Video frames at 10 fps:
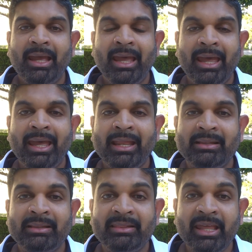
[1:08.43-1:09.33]

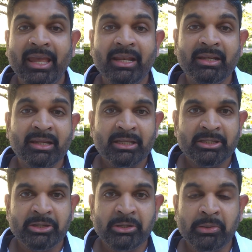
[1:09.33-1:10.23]
And then
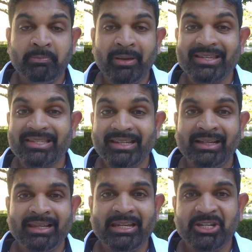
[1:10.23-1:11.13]
you basically